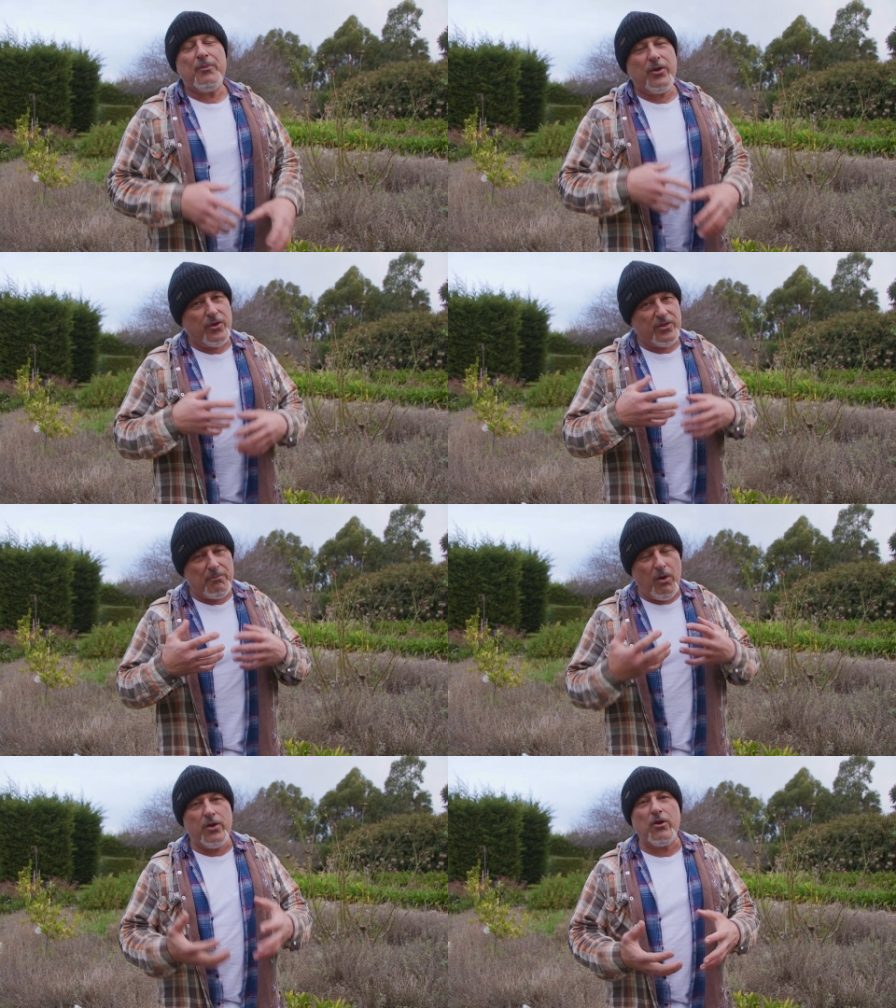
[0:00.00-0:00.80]
because the
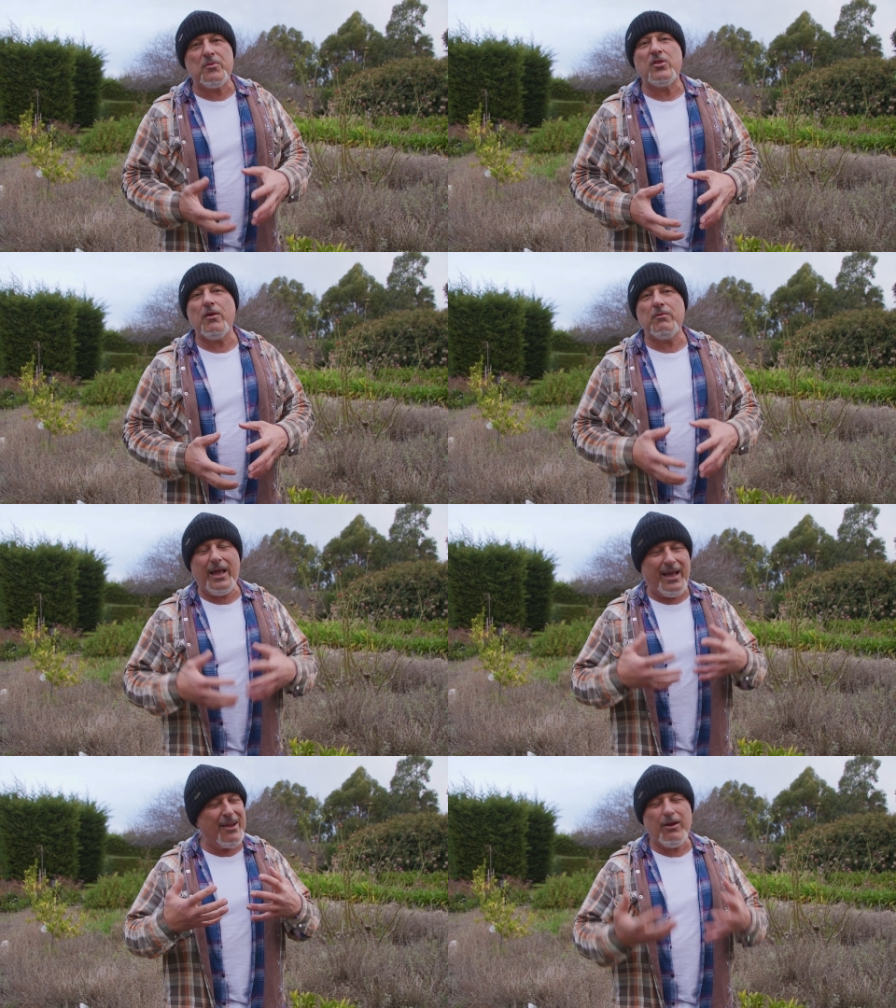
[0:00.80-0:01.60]
microbes don't
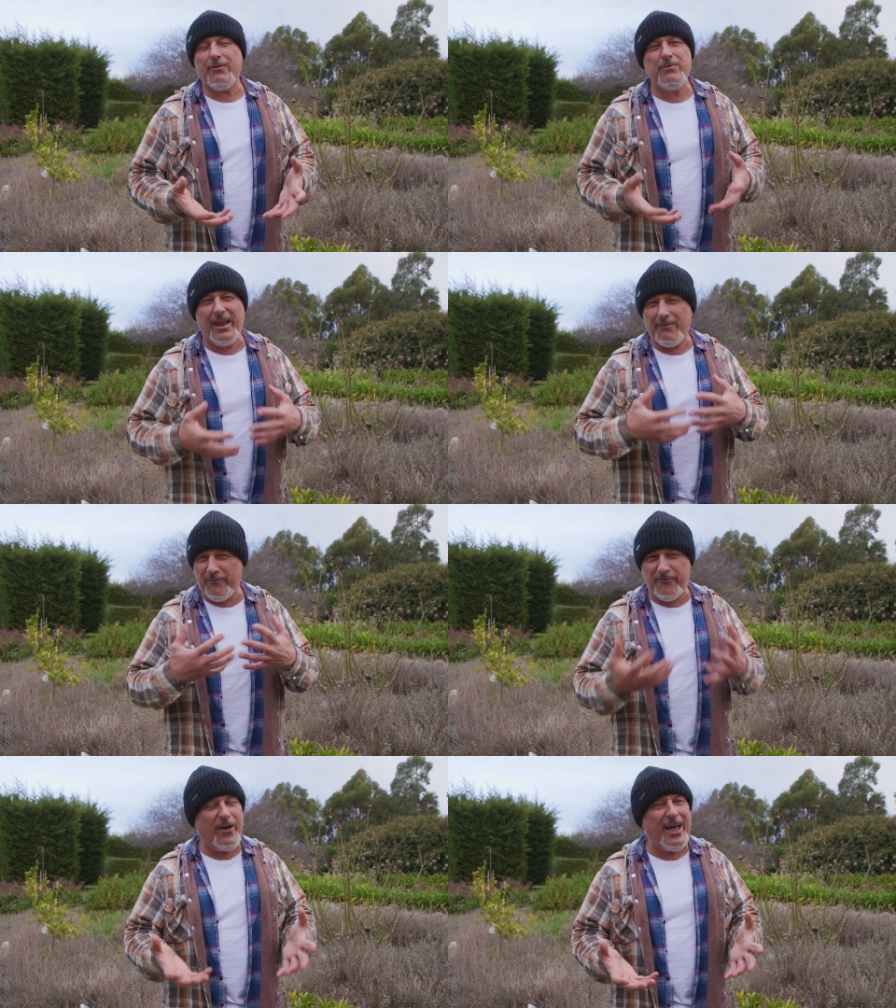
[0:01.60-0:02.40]
are, are
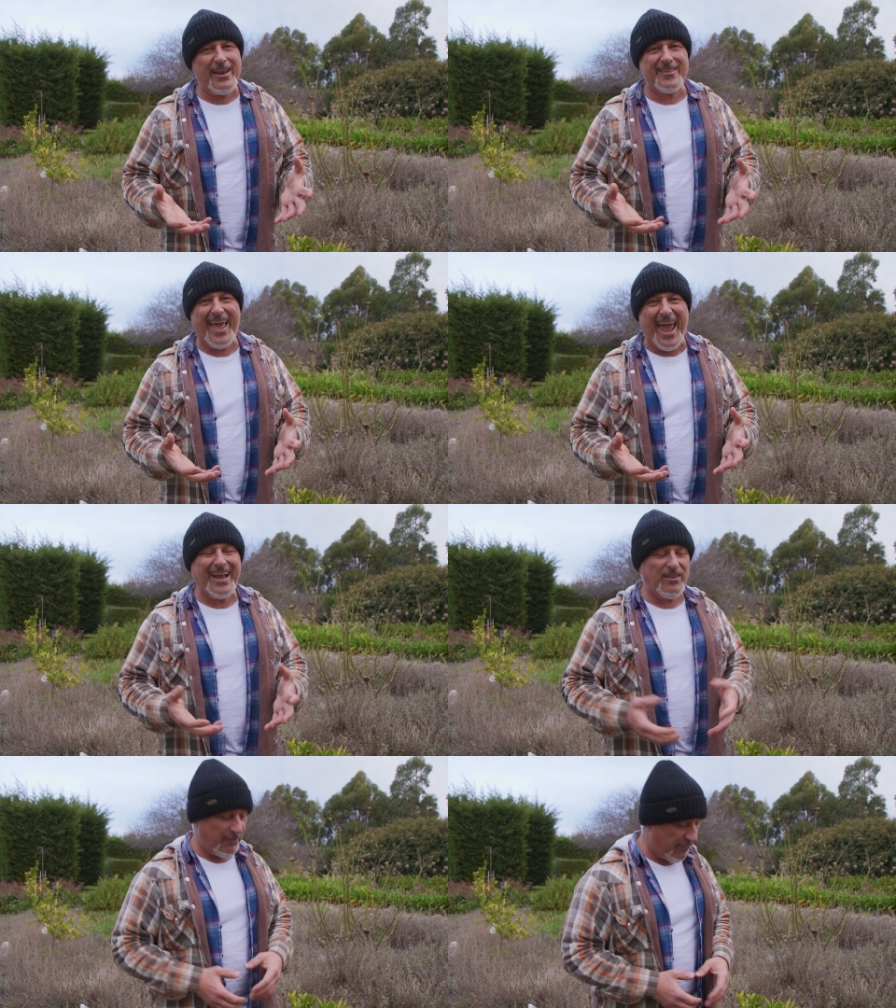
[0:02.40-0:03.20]
far less
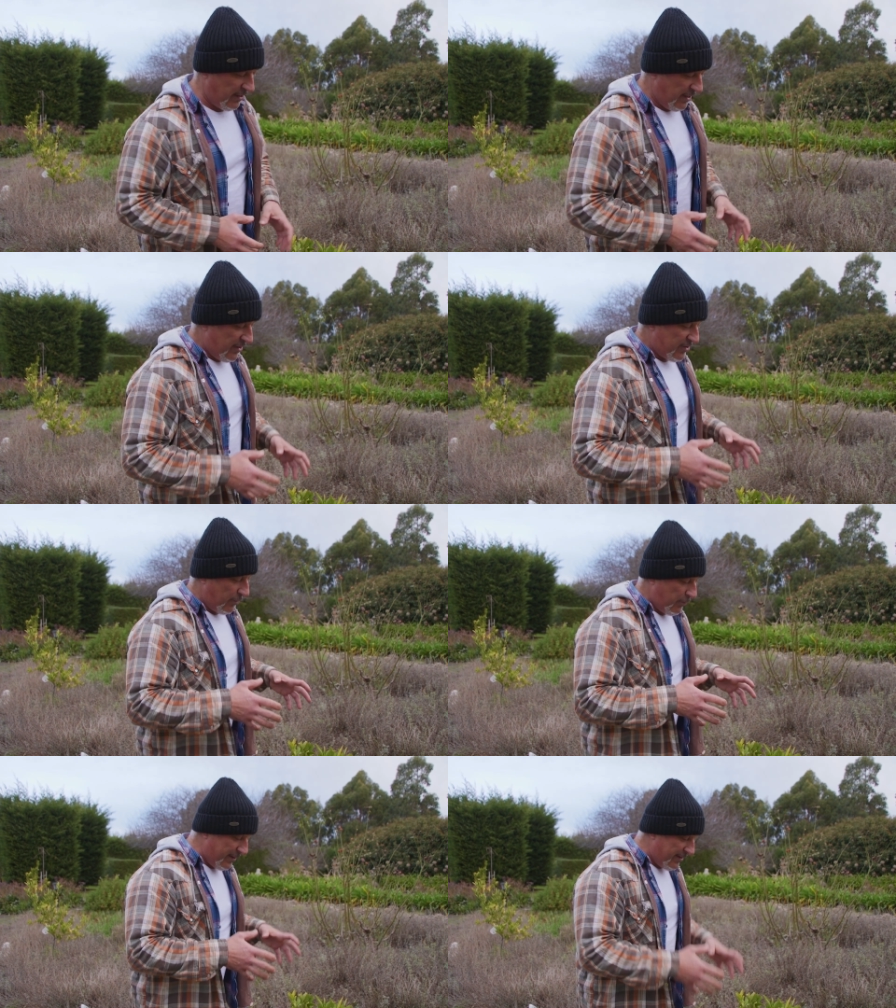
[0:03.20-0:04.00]
active. So
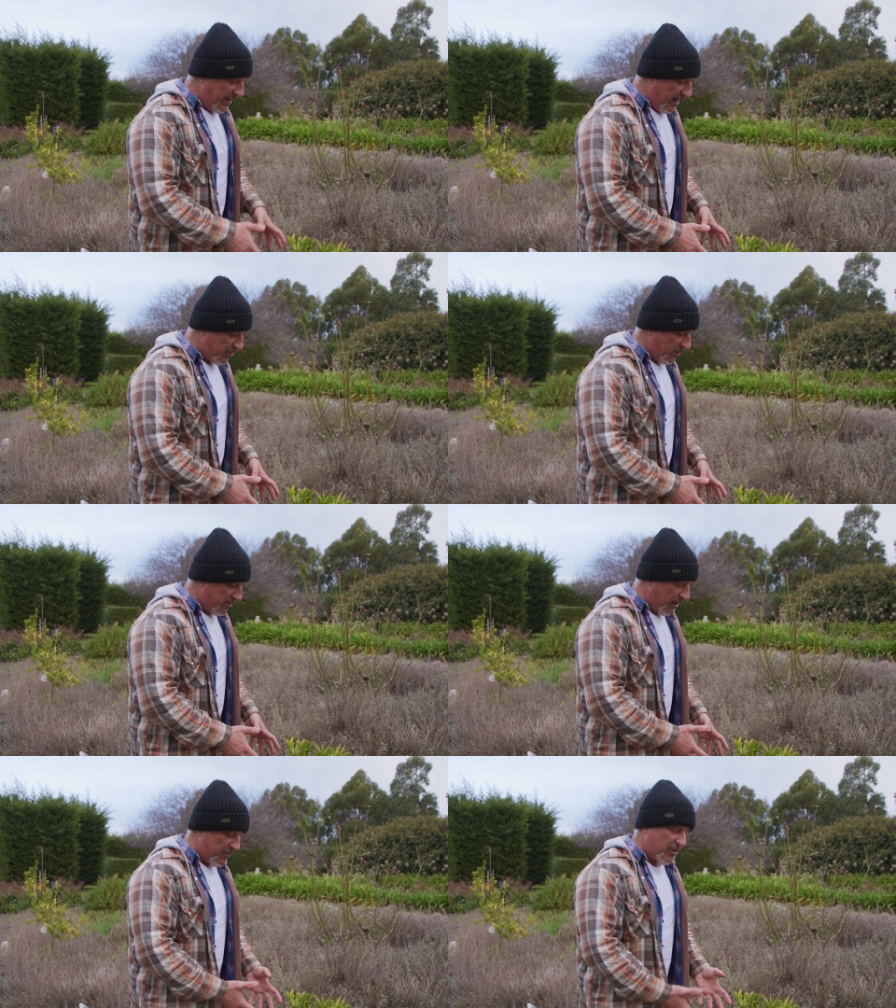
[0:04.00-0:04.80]
we need our soil
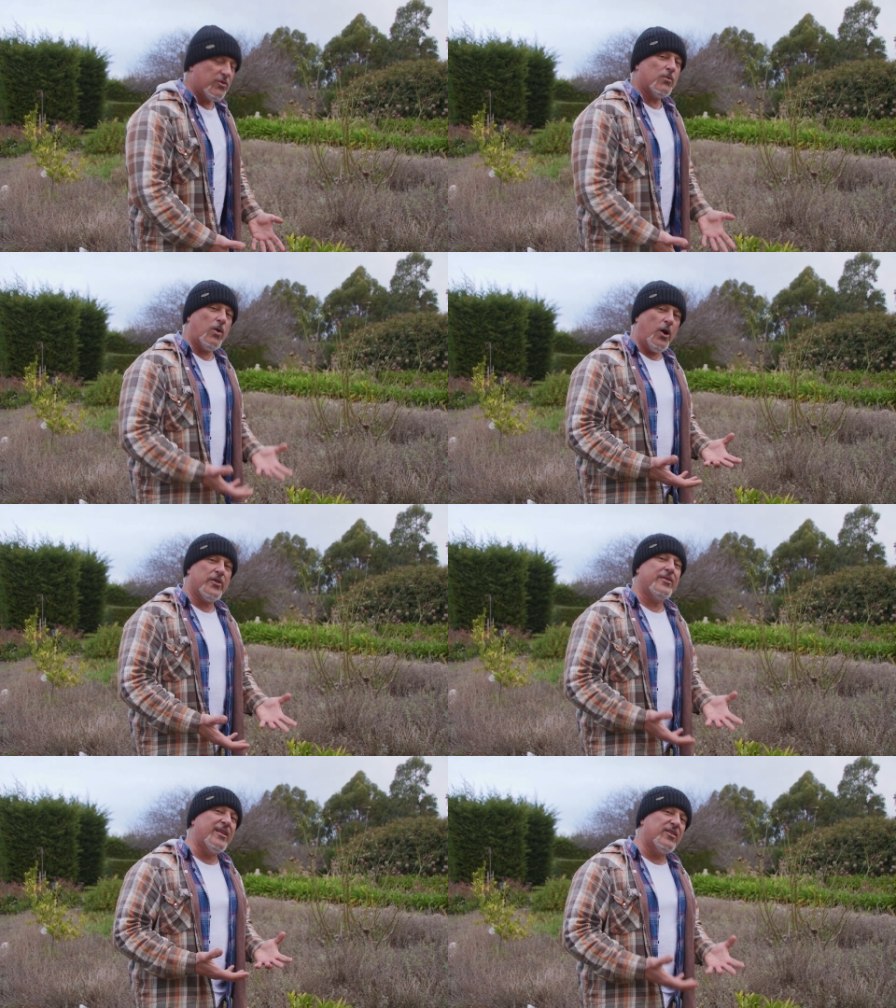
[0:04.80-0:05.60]
temperature to
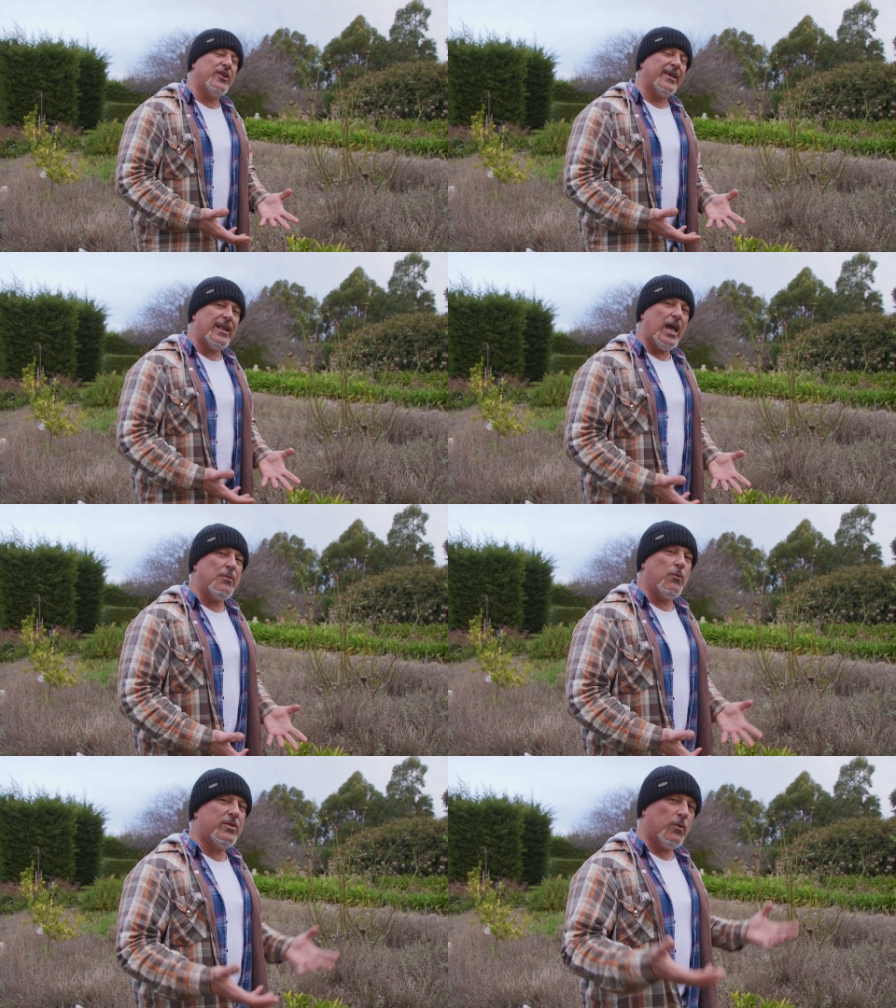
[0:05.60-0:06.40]
rise and that's only going to
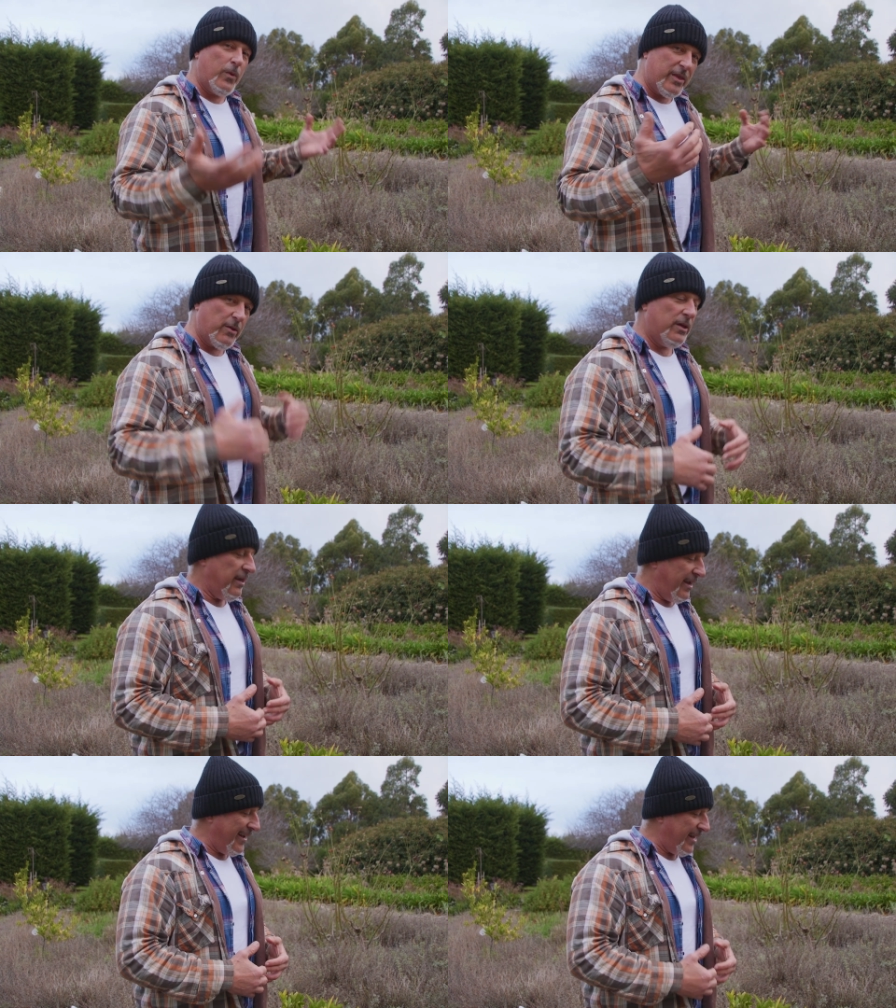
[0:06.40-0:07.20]
happen with the weather
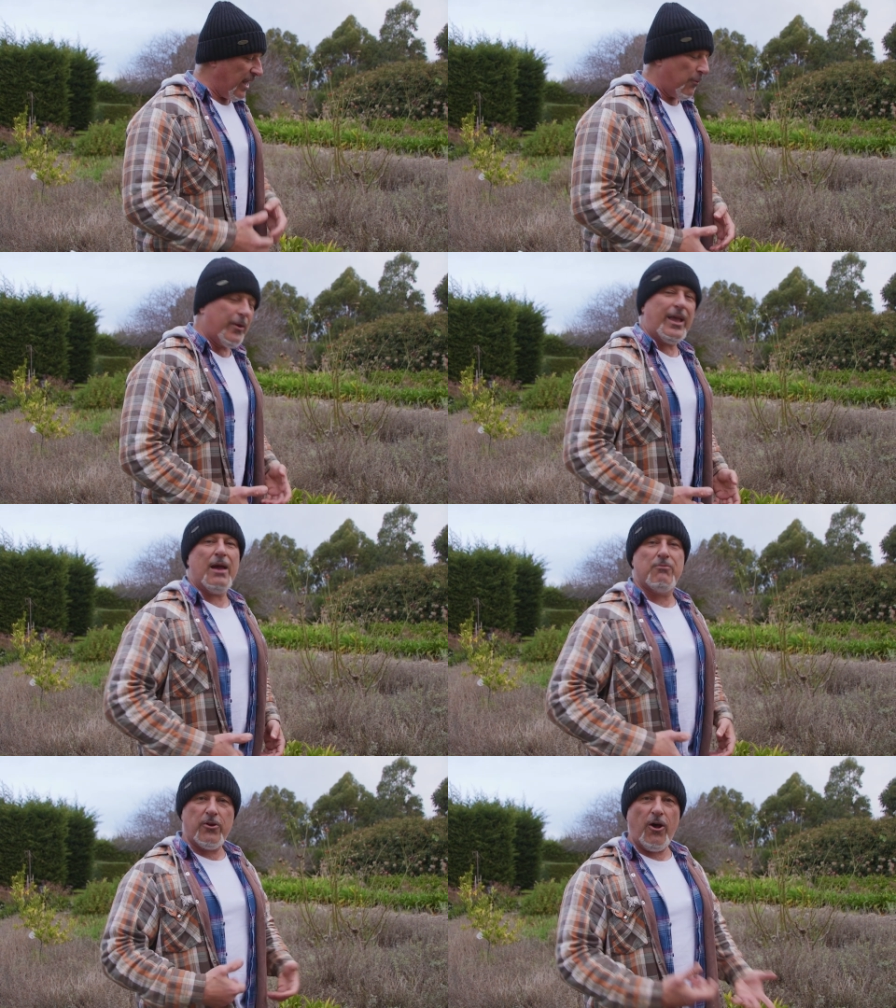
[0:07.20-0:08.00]
heating up. We
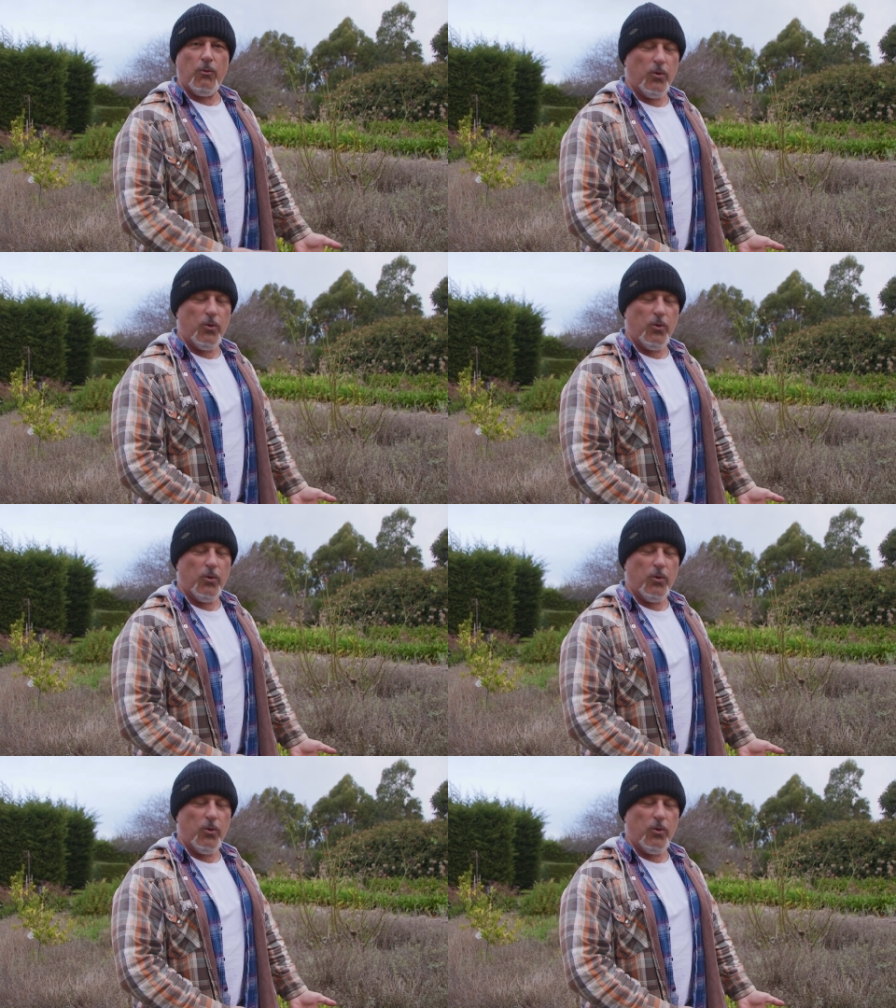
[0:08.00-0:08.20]
can't put hot